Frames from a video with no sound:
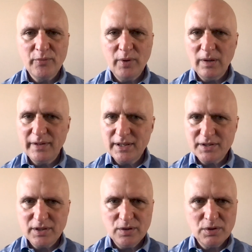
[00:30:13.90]
through all the
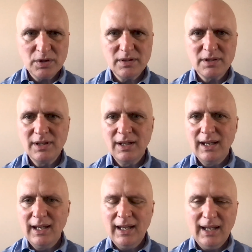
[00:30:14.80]
institutions.
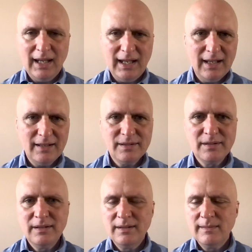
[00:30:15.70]

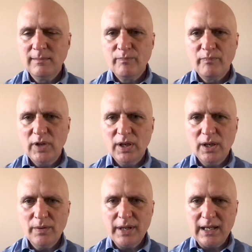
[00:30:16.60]
And,
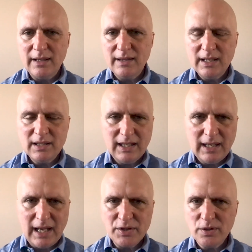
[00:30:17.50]
the
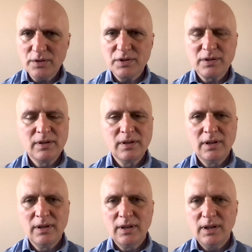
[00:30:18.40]
teenagers,
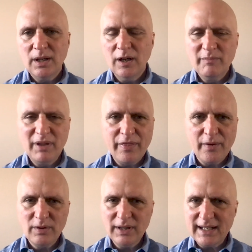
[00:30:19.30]
have been
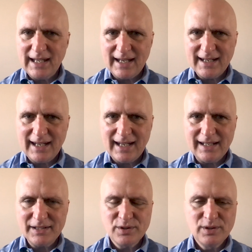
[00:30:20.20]
thoroughly
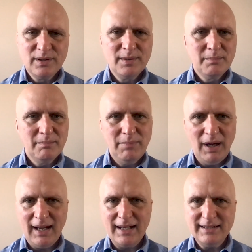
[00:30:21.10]
catechized
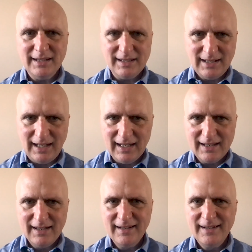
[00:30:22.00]
by
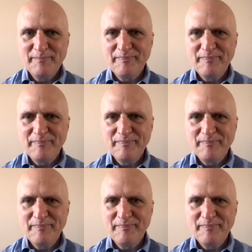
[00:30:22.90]
TikTok,